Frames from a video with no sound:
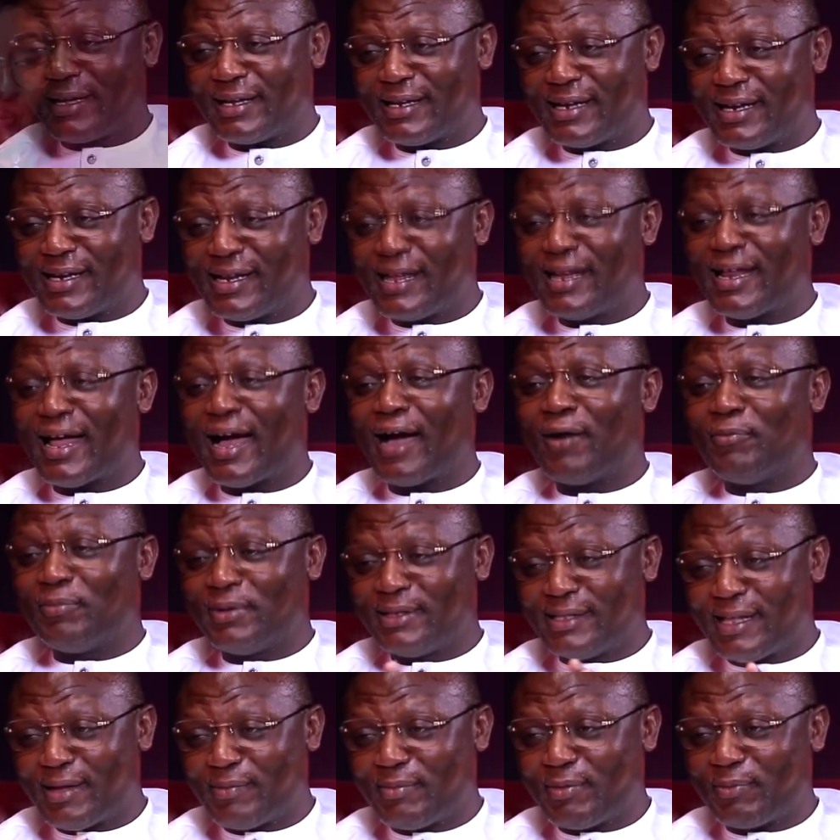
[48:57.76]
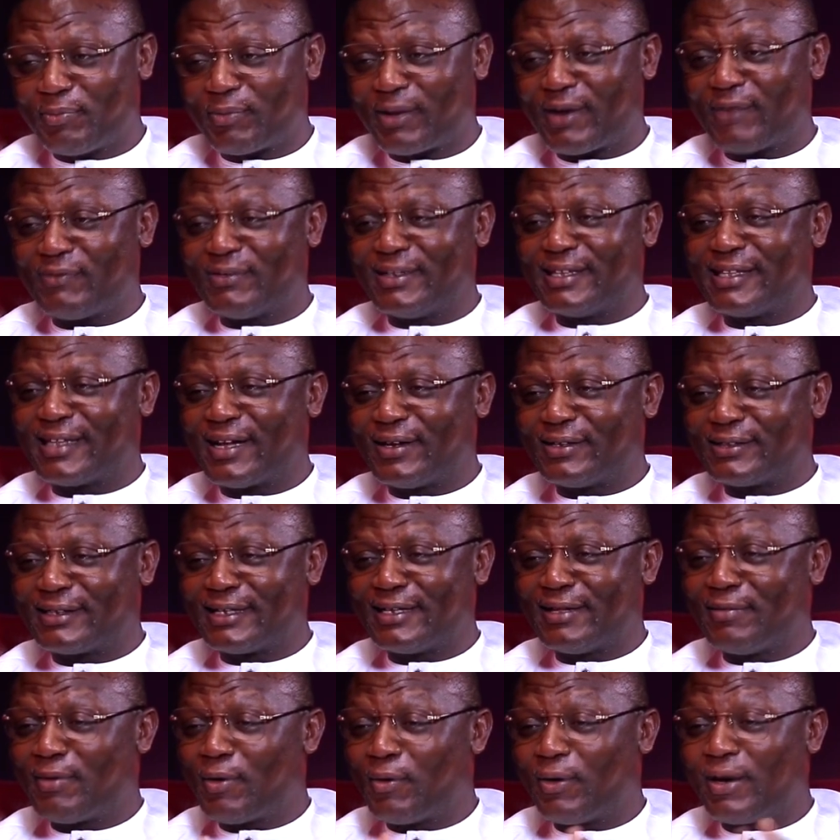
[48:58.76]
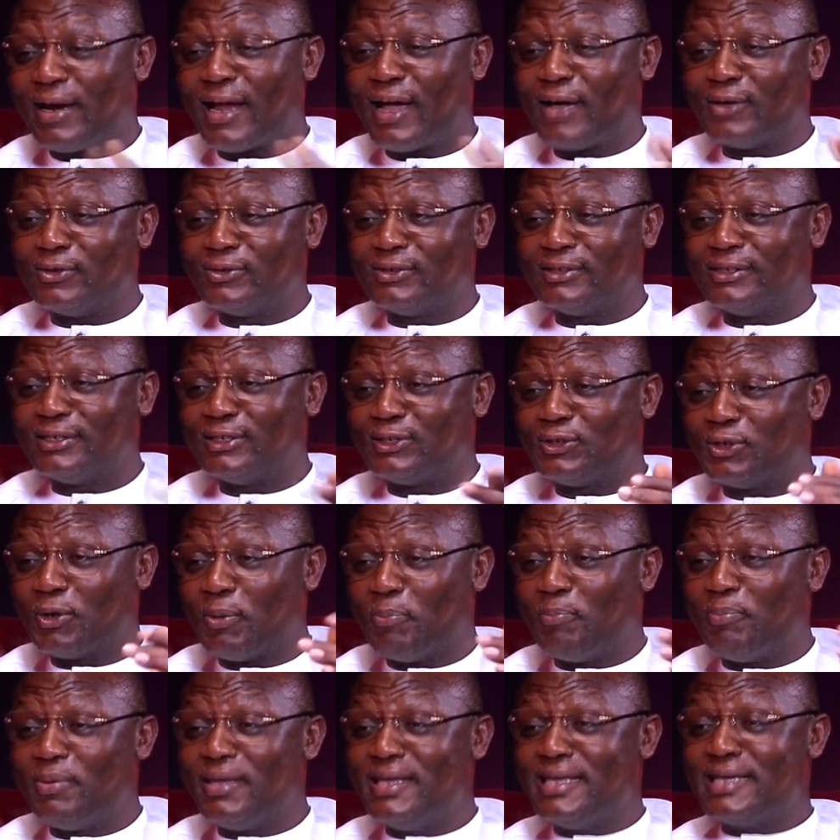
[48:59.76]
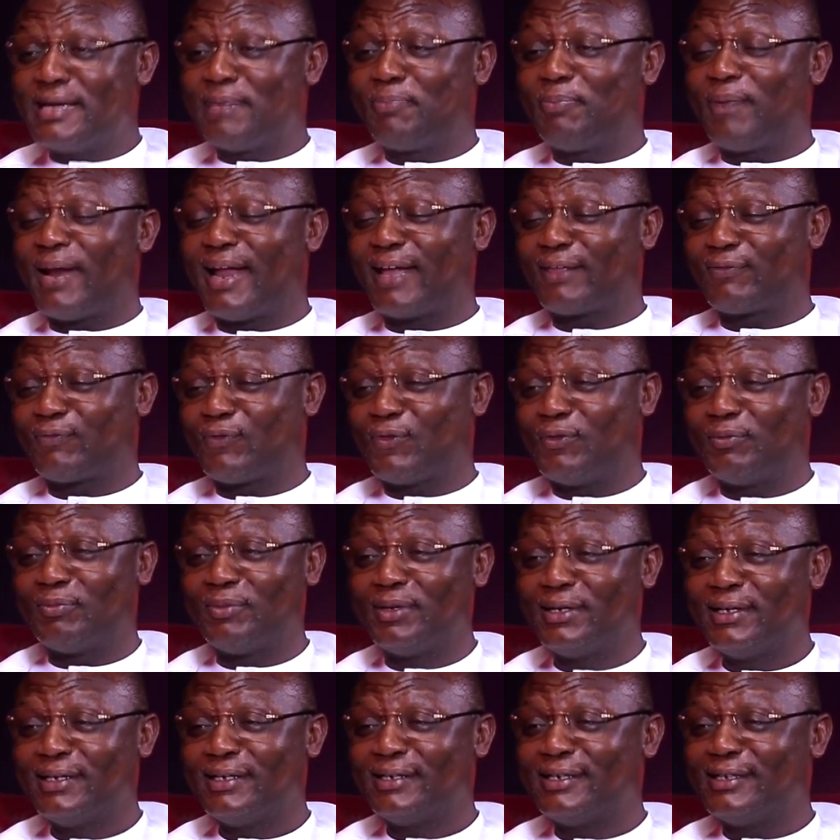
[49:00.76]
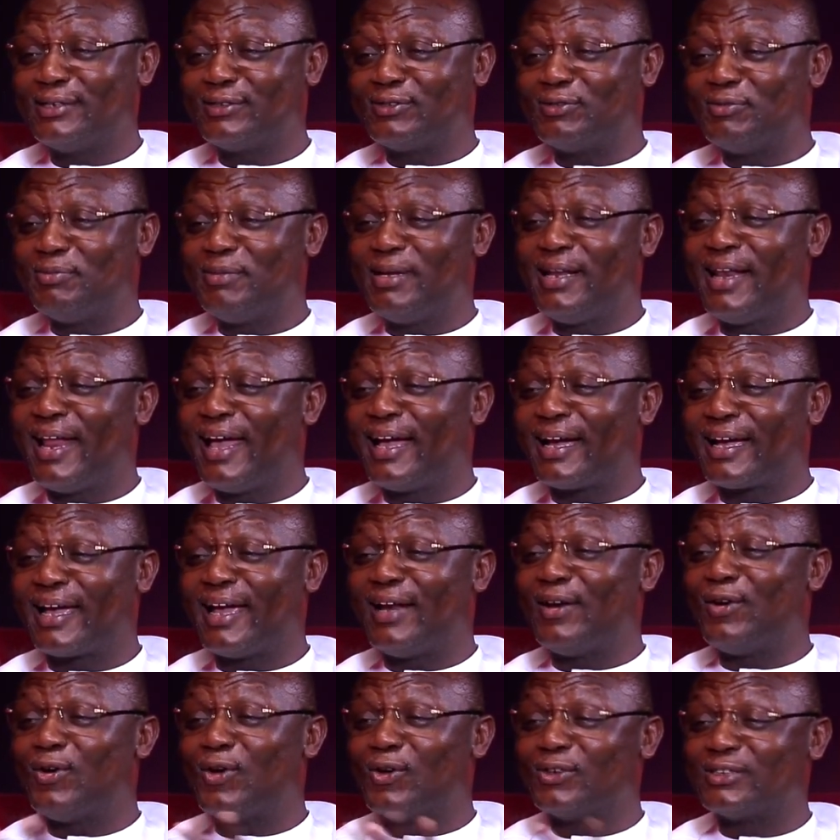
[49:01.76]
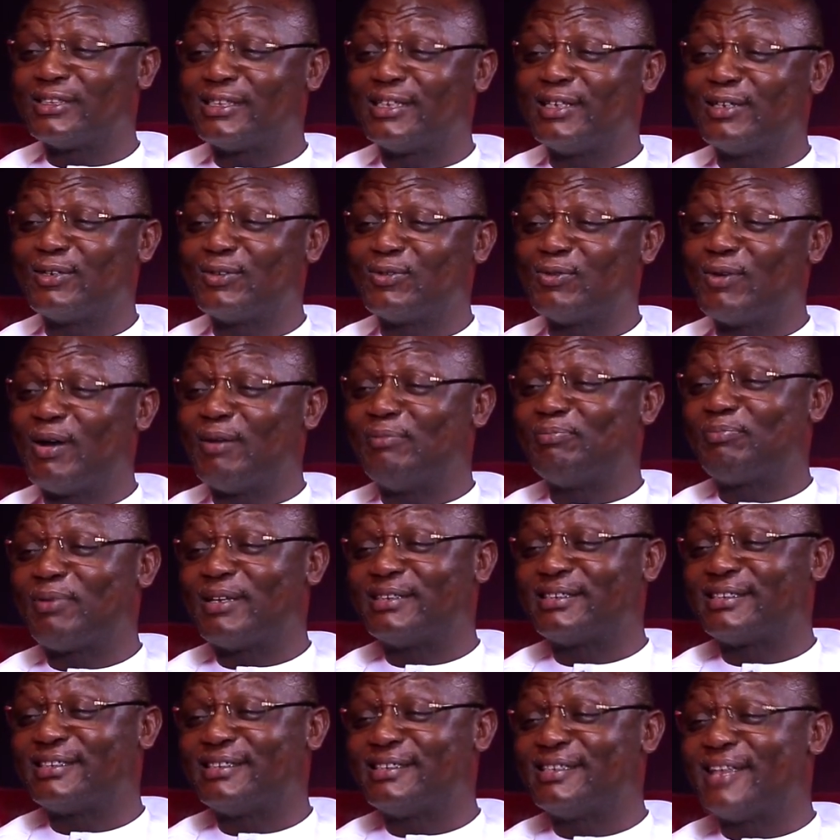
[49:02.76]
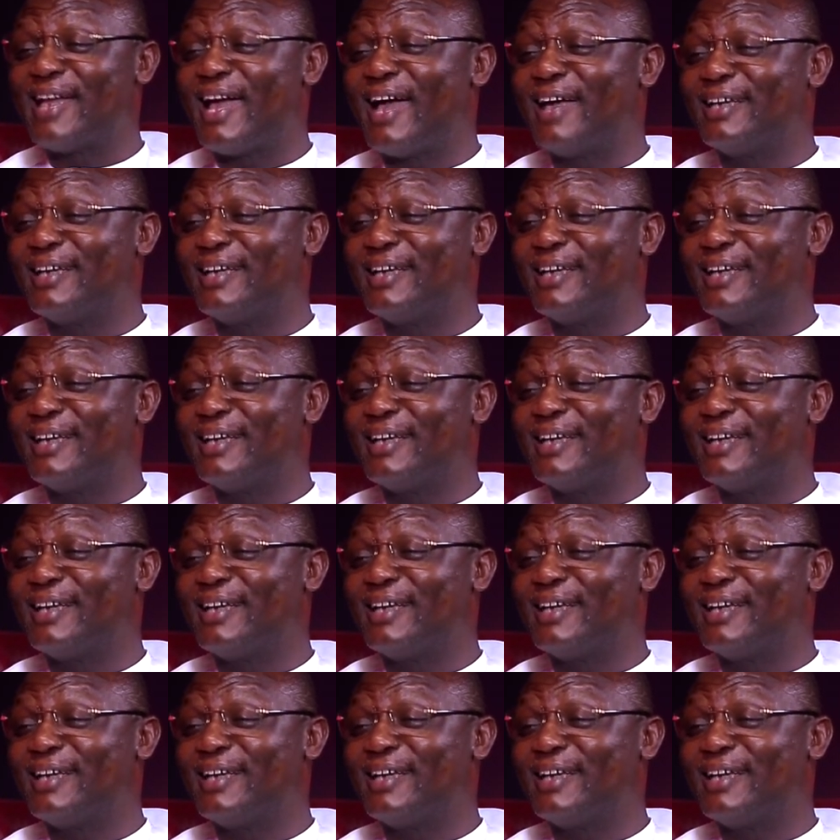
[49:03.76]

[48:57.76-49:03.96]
I'll meet them in private, I'll tell them. When I use this, your big platform, it will be like endorsing one person